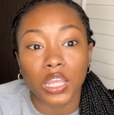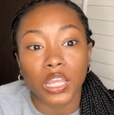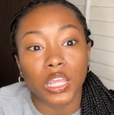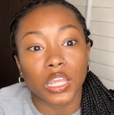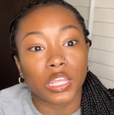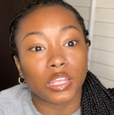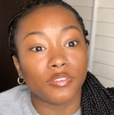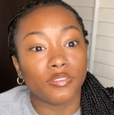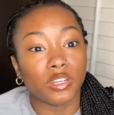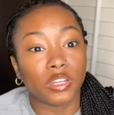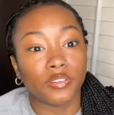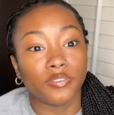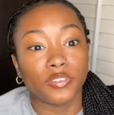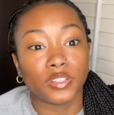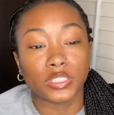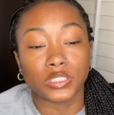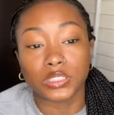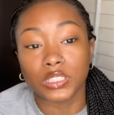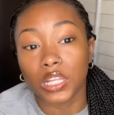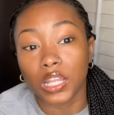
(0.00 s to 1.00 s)
even if
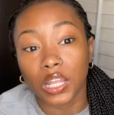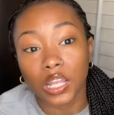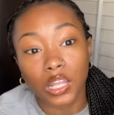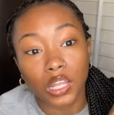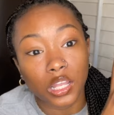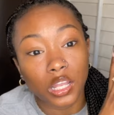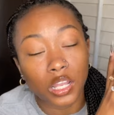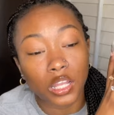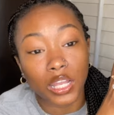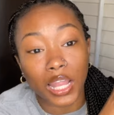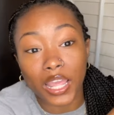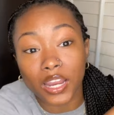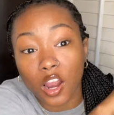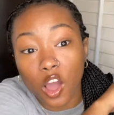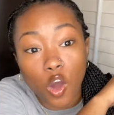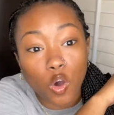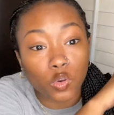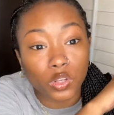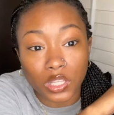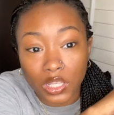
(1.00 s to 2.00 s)
it's later
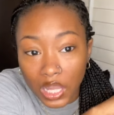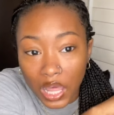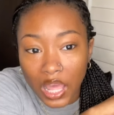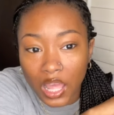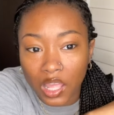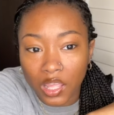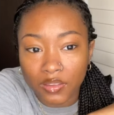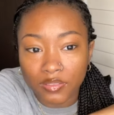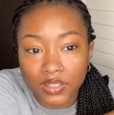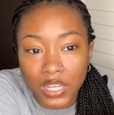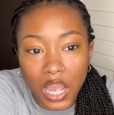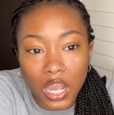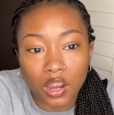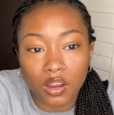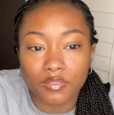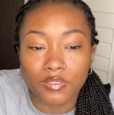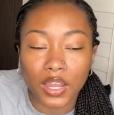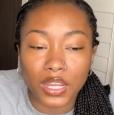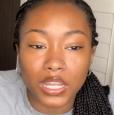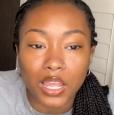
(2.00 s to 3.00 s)
on in life, y'all gonna
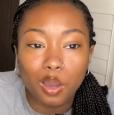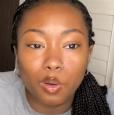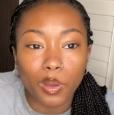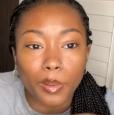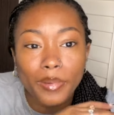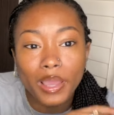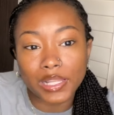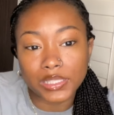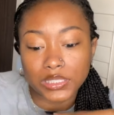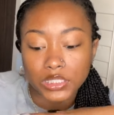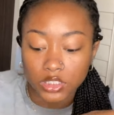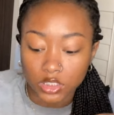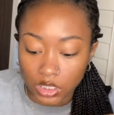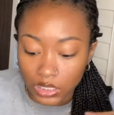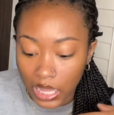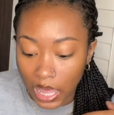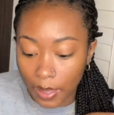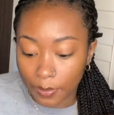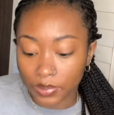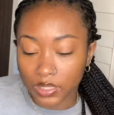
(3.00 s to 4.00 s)
find y'all way back to each other.
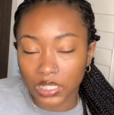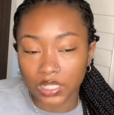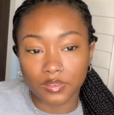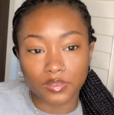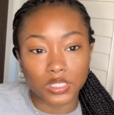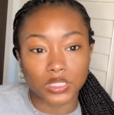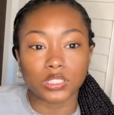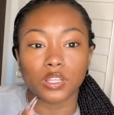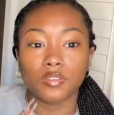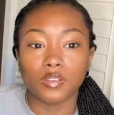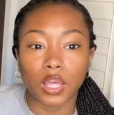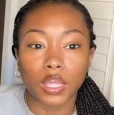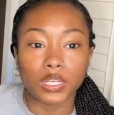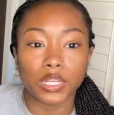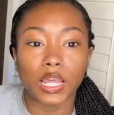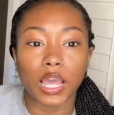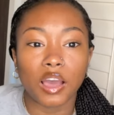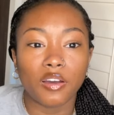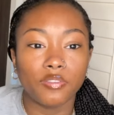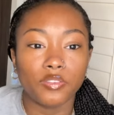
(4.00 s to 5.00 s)
I believe in stuff like that.
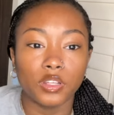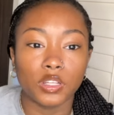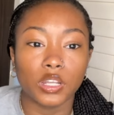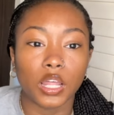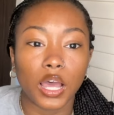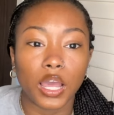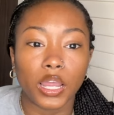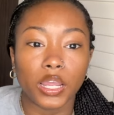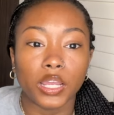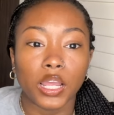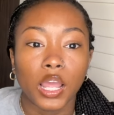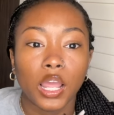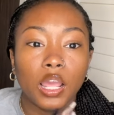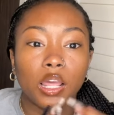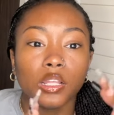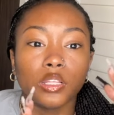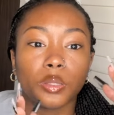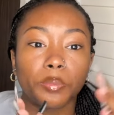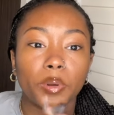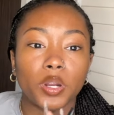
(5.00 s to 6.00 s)
I feel like
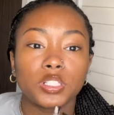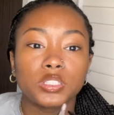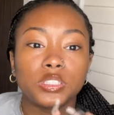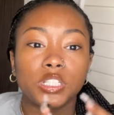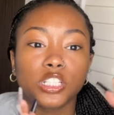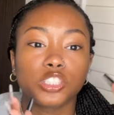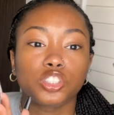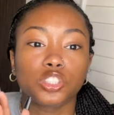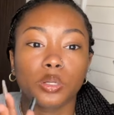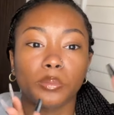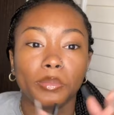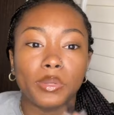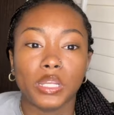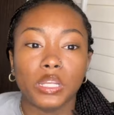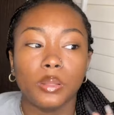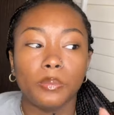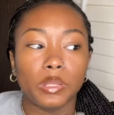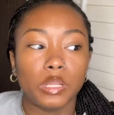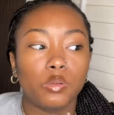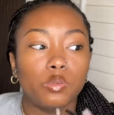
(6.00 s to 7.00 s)
the person that you're meant
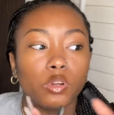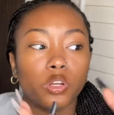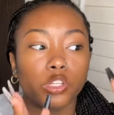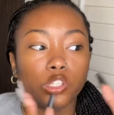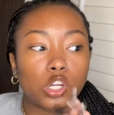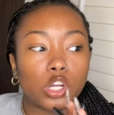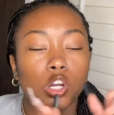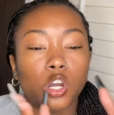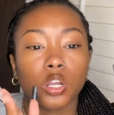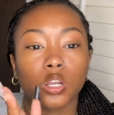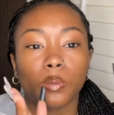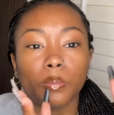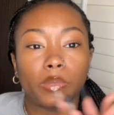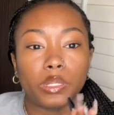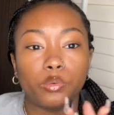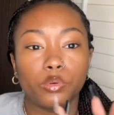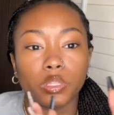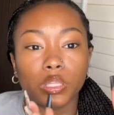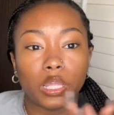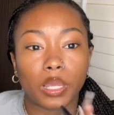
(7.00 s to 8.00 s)
to be with, you're gonna be
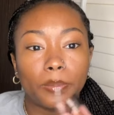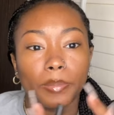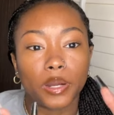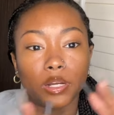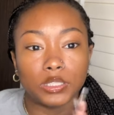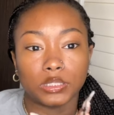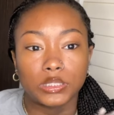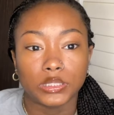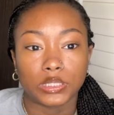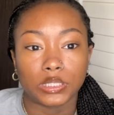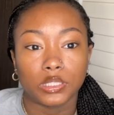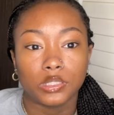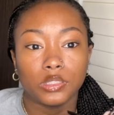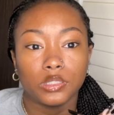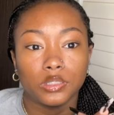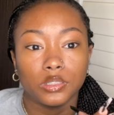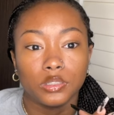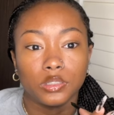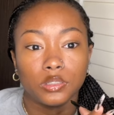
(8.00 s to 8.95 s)
with that person